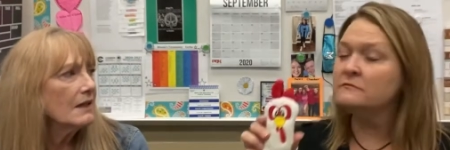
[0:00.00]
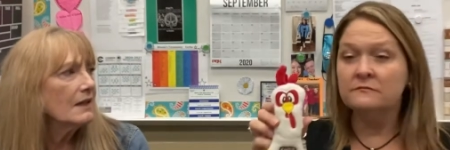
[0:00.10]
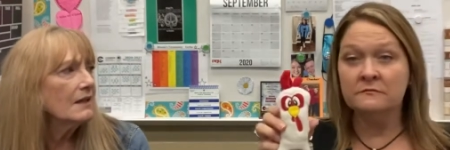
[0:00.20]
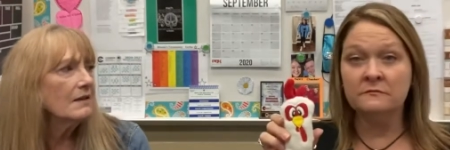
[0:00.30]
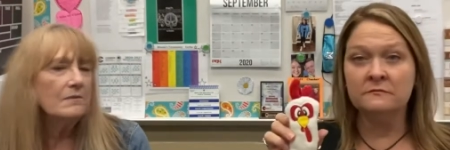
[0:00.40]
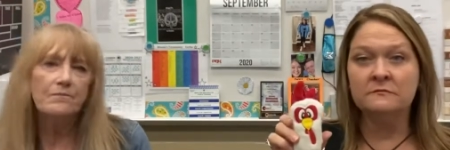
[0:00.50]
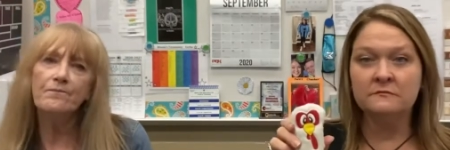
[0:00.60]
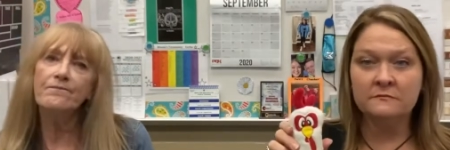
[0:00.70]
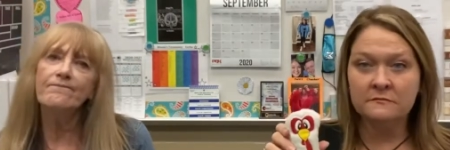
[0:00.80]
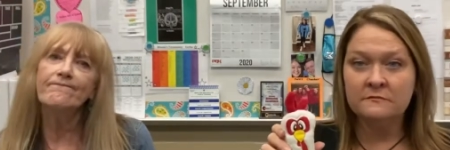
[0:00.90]
Speaker 1: Hmm. hmm.
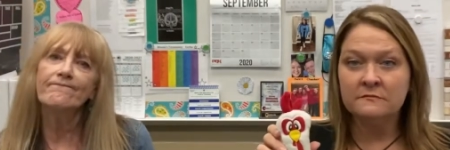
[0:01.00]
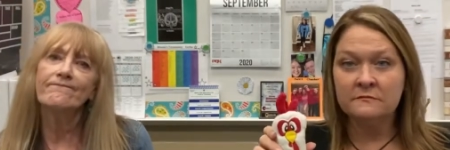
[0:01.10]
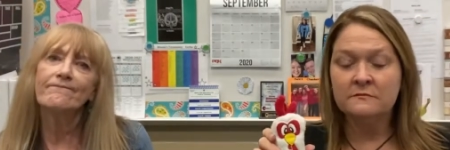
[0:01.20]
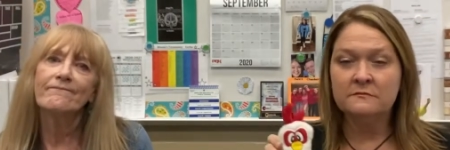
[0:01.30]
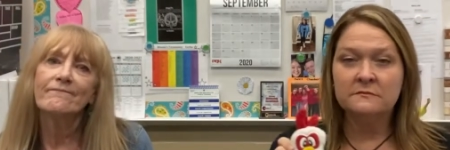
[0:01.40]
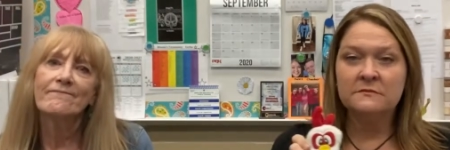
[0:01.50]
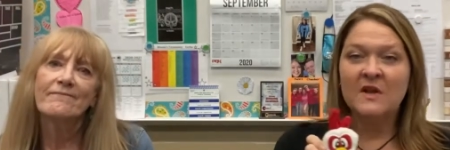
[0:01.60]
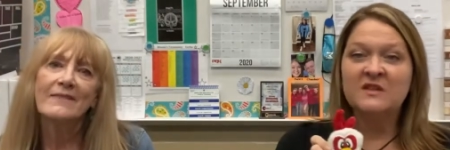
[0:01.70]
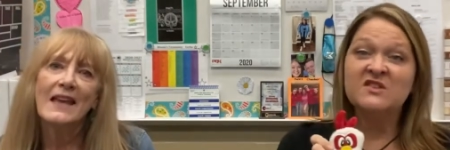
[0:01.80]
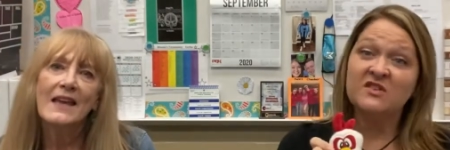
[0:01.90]

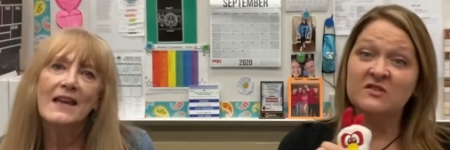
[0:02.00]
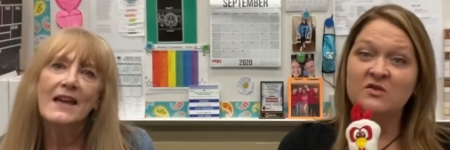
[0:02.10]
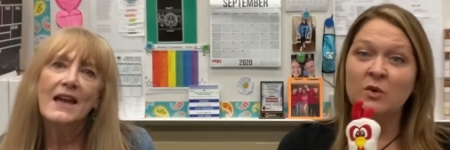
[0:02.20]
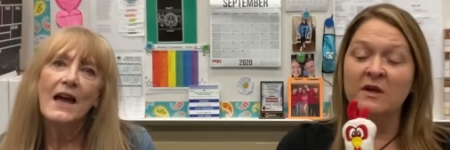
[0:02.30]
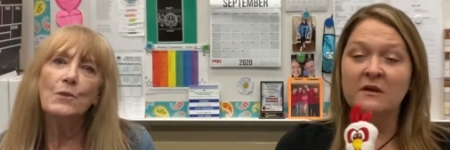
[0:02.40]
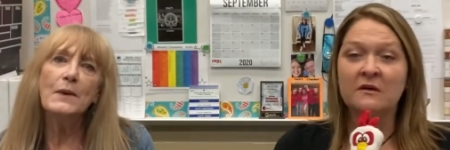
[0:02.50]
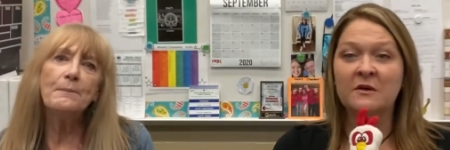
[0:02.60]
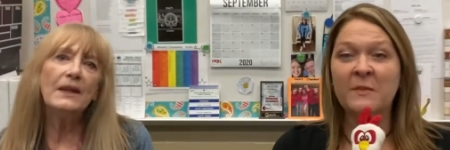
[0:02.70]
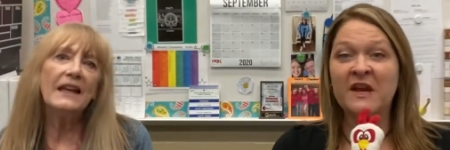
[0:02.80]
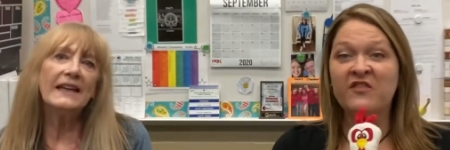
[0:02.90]
That's a good toy. And we good play
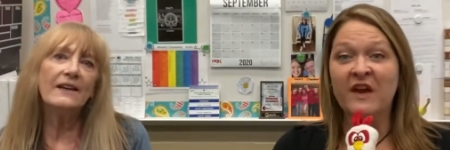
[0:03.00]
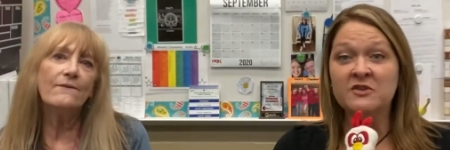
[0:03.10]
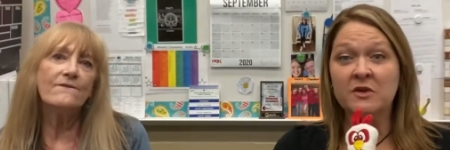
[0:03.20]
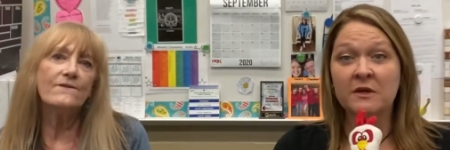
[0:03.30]
manufacturing. a